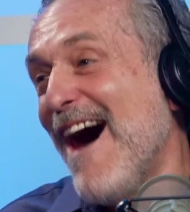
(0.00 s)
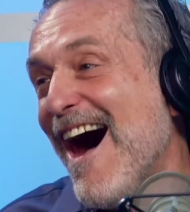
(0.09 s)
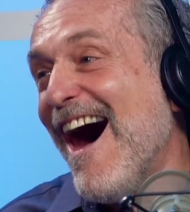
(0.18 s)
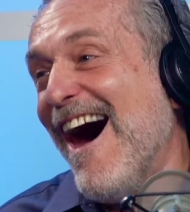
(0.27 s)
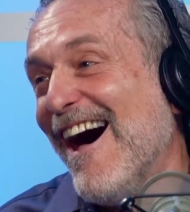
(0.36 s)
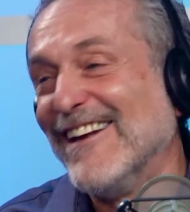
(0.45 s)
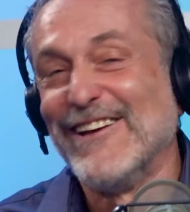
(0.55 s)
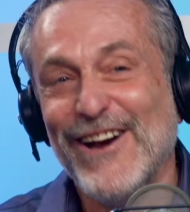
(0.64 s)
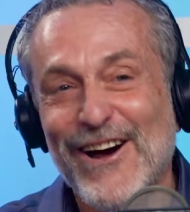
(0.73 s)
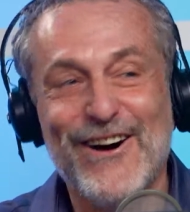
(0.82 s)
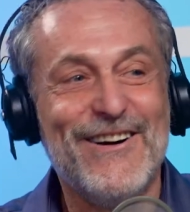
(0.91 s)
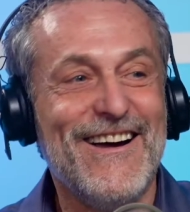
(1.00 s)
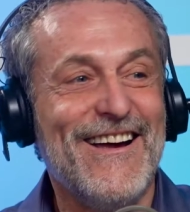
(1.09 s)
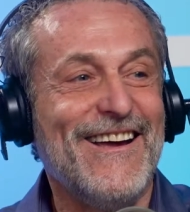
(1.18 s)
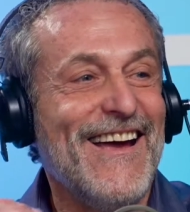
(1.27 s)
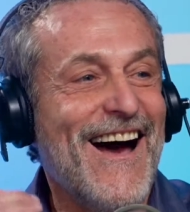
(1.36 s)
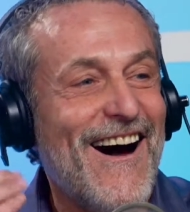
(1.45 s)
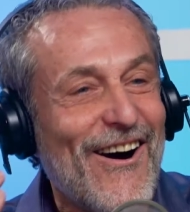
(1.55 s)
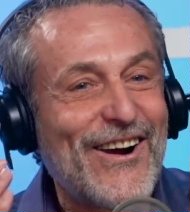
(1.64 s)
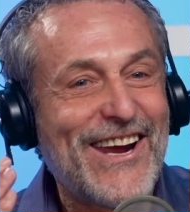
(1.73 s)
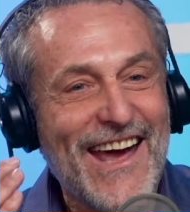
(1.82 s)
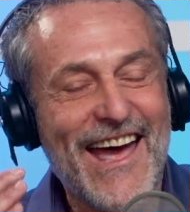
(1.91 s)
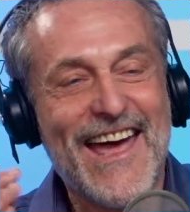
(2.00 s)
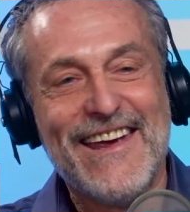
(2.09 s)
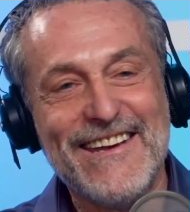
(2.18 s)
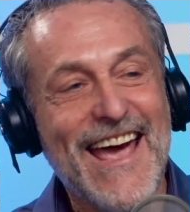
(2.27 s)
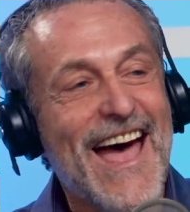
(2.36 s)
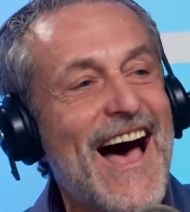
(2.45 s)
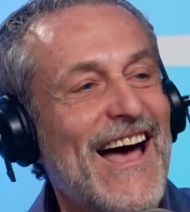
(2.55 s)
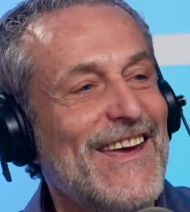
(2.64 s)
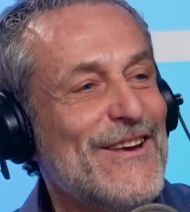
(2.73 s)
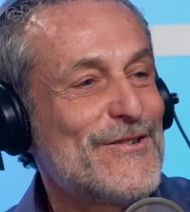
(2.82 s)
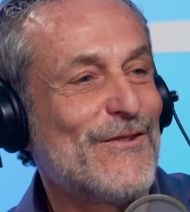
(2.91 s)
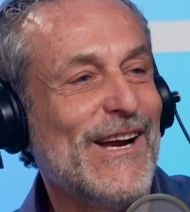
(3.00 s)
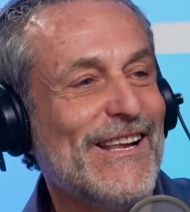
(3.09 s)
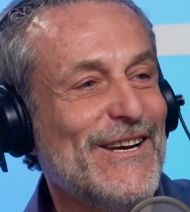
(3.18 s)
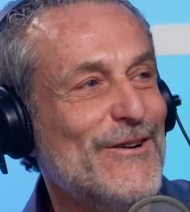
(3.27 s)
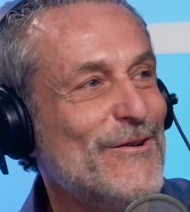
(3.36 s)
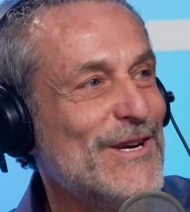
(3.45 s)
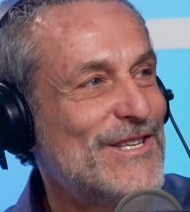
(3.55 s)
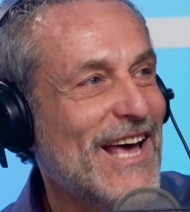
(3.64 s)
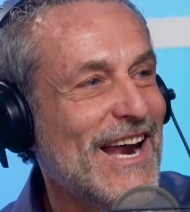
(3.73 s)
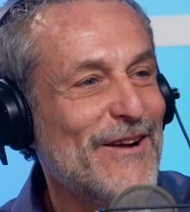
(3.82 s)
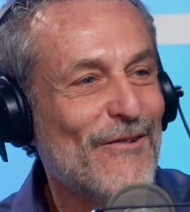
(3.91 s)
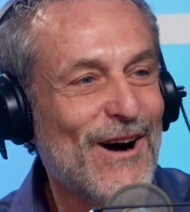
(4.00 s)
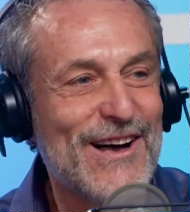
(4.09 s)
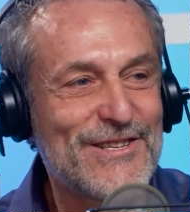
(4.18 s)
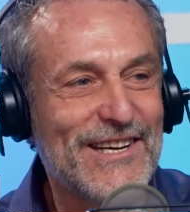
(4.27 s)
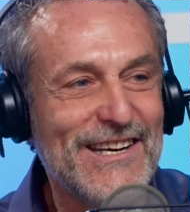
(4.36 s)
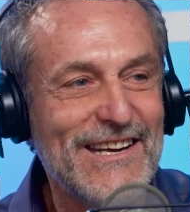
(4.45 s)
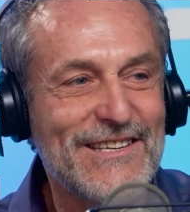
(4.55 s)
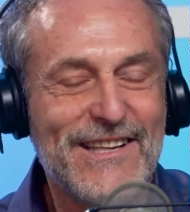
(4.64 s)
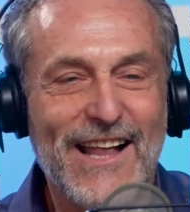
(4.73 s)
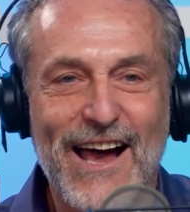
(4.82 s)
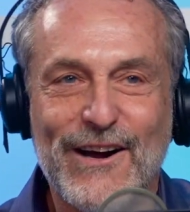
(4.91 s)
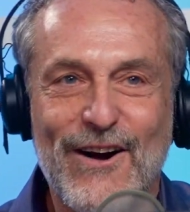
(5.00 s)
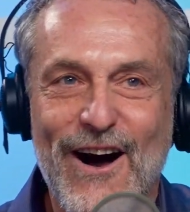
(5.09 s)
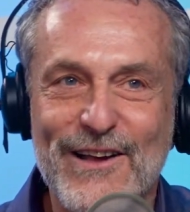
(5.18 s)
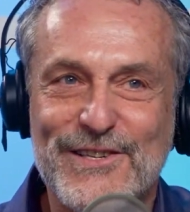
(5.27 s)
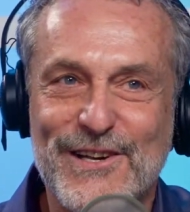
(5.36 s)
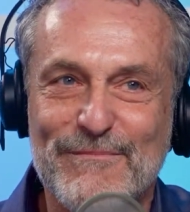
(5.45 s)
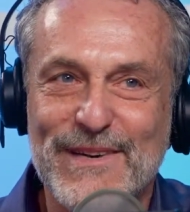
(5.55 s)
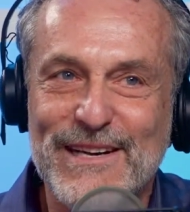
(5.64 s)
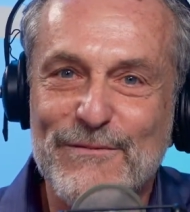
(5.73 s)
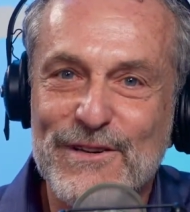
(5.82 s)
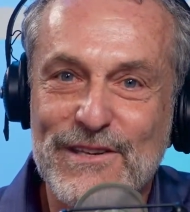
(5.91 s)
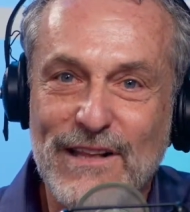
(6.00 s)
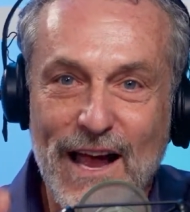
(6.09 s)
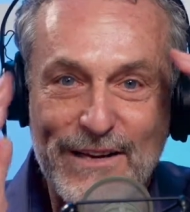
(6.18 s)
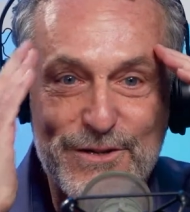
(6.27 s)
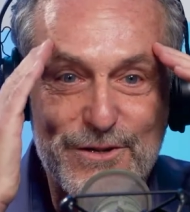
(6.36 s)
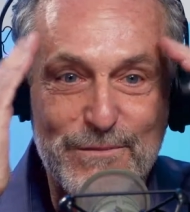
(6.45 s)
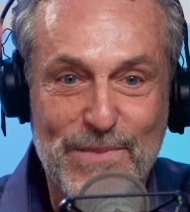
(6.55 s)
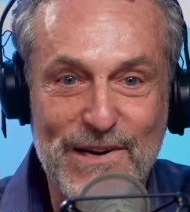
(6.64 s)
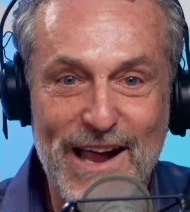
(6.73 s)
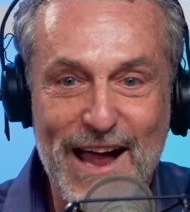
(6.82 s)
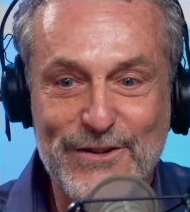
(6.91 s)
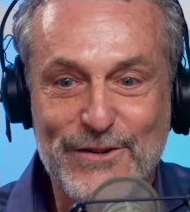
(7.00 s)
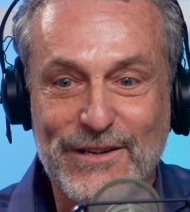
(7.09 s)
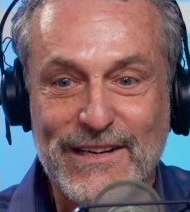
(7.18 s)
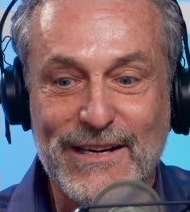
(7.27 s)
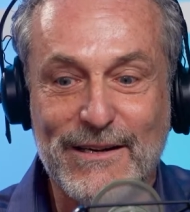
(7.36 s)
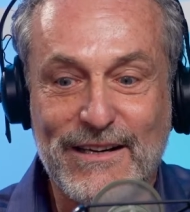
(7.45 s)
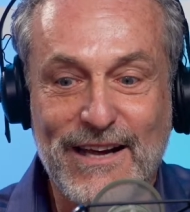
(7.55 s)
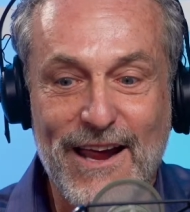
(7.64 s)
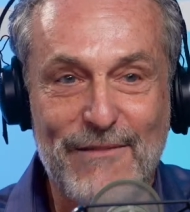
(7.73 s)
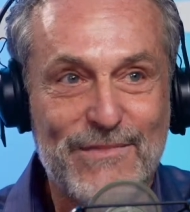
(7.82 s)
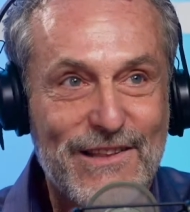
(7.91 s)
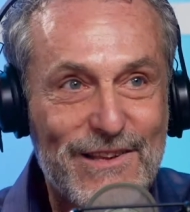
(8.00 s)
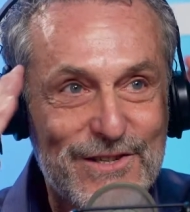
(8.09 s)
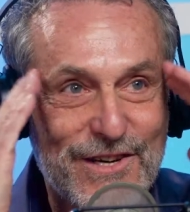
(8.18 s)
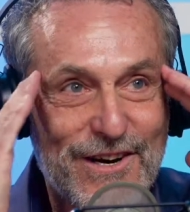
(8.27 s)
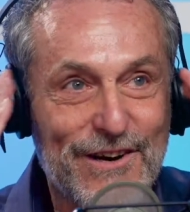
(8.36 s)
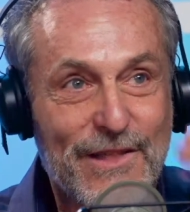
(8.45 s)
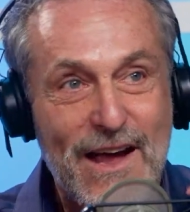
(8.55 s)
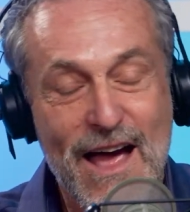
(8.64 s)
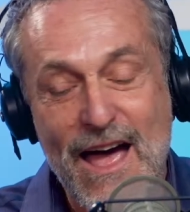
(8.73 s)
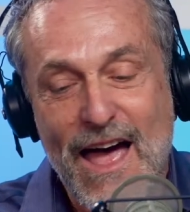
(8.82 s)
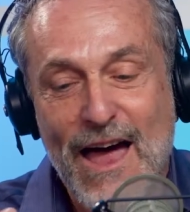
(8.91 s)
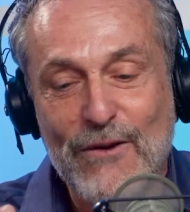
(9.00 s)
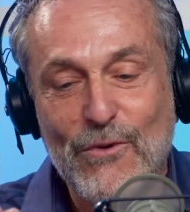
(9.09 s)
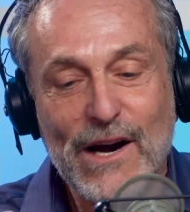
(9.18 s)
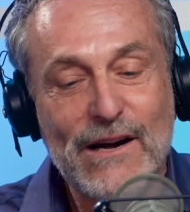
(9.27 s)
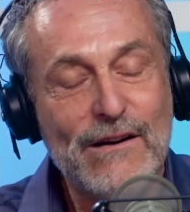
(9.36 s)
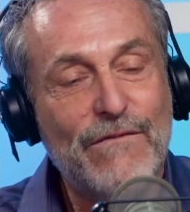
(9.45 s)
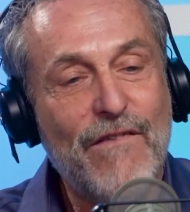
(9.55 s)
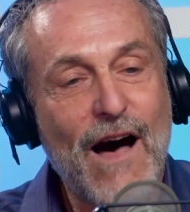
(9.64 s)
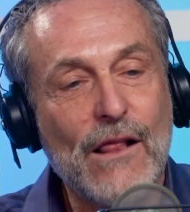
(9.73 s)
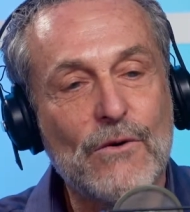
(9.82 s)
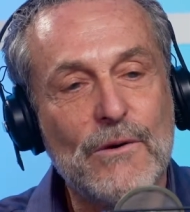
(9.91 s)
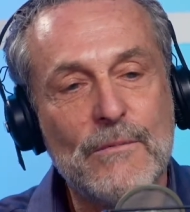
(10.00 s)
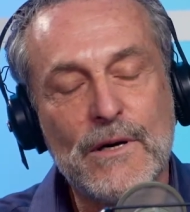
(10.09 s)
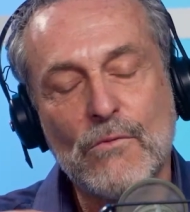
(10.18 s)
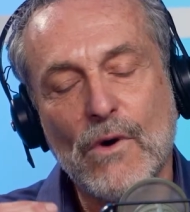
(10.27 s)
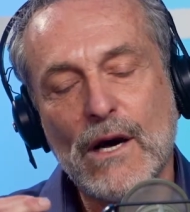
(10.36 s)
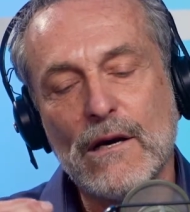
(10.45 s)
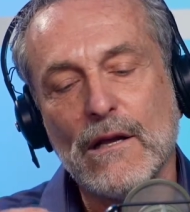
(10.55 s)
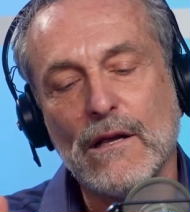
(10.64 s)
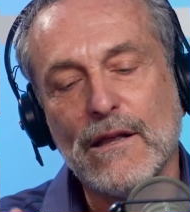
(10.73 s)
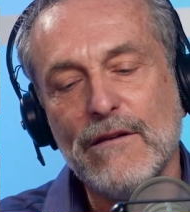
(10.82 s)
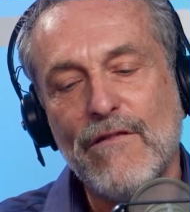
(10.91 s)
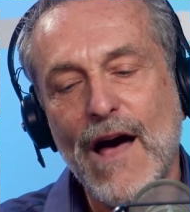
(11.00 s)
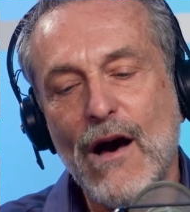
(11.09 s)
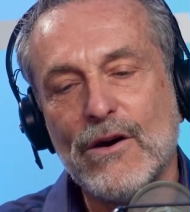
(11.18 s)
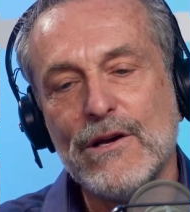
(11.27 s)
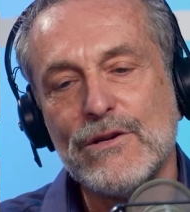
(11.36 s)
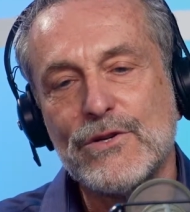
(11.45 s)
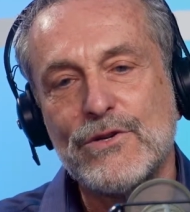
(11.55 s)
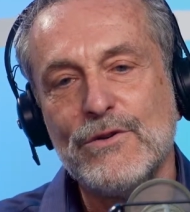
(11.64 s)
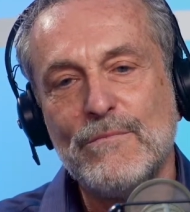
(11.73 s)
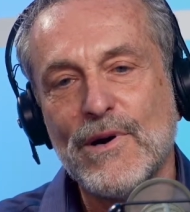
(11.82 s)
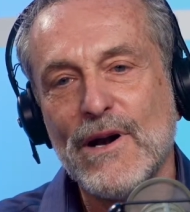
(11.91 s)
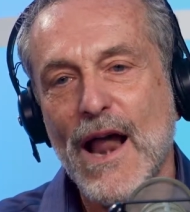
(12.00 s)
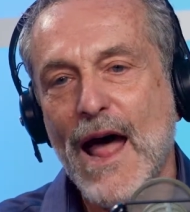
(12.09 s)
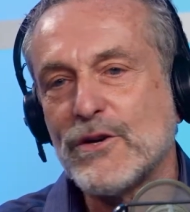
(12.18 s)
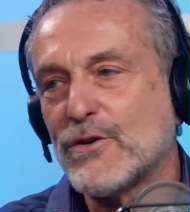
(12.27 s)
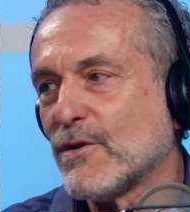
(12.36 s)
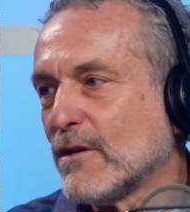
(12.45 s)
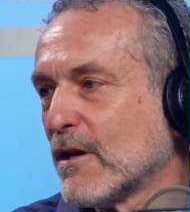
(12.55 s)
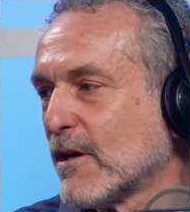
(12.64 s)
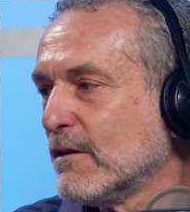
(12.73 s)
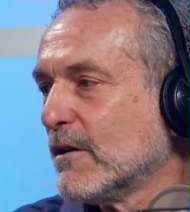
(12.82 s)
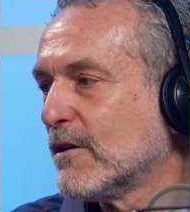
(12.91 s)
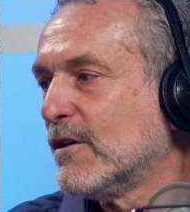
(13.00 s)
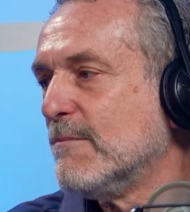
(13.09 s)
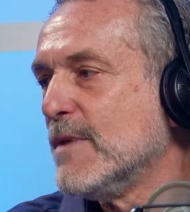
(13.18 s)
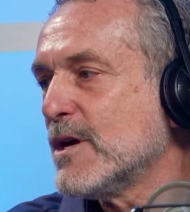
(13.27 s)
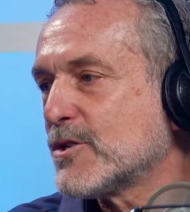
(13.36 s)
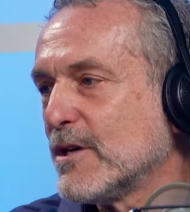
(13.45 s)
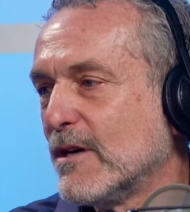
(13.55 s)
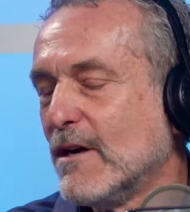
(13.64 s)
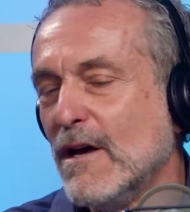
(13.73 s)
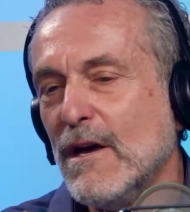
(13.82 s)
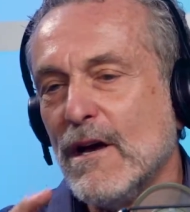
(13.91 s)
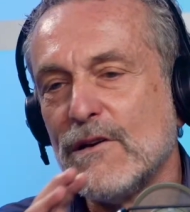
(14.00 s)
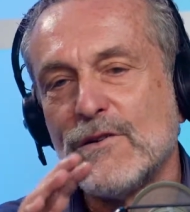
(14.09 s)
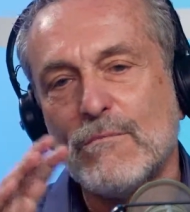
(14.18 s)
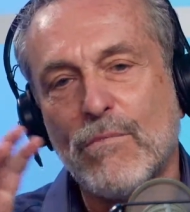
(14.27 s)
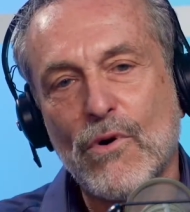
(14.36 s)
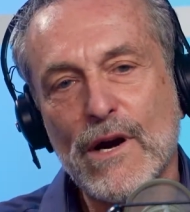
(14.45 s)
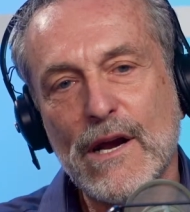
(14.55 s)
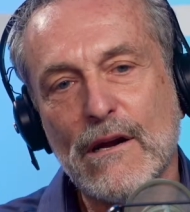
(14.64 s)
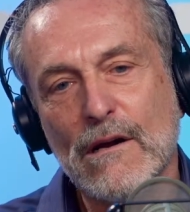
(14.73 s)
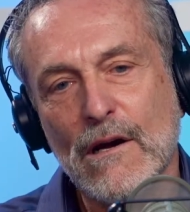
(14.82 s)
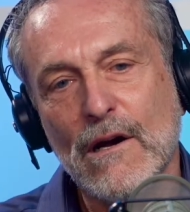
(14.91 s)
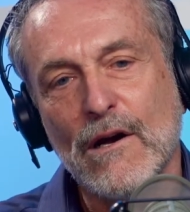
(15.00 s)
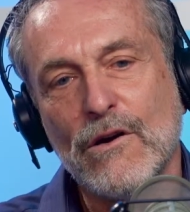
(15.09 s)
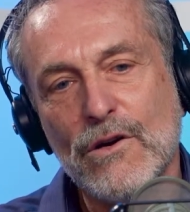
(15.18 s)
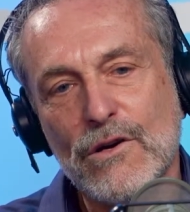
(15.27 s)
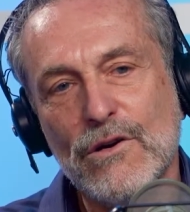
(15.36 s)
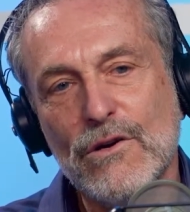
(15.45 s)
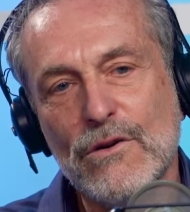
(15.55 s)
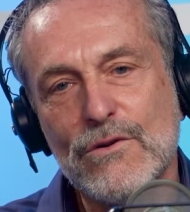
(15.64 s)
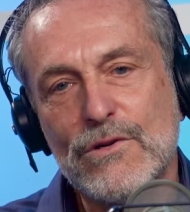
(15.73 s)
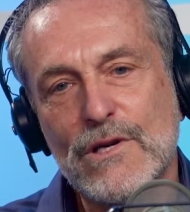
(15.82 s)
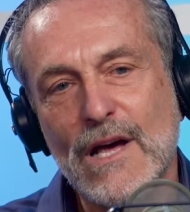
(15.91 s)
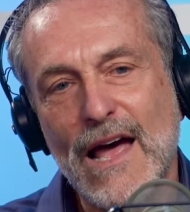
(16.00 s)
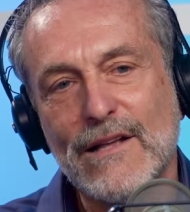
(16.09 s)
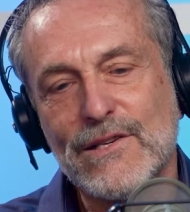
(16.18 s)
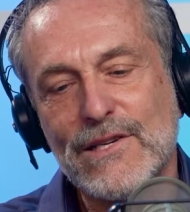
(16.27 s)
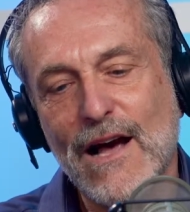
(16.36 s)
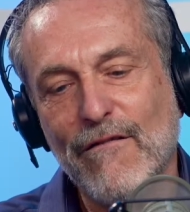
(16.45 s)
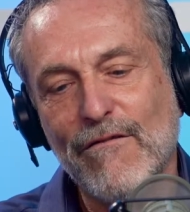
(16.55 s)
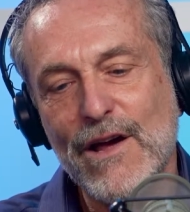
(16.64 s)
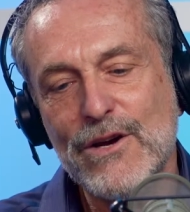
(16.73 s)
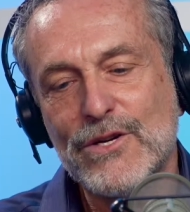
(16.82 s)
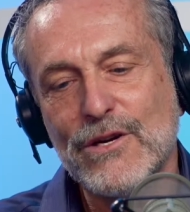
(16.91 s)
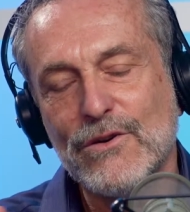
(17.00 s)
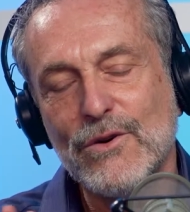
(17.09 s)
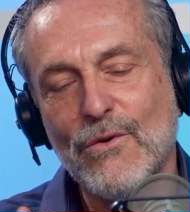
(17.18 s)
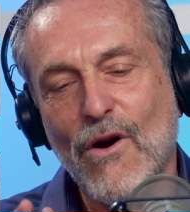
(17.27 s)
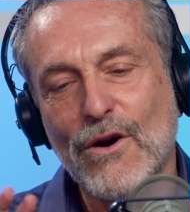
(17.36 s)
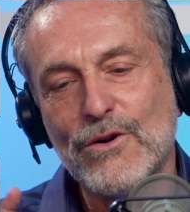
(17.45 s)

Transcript: on, Okay, he's really who he said he was, and he's like awesome. He was like supernaturally came to this earth, and we're going to follow him, and we're going to live out his supernatural commission to bring good news and salvation to our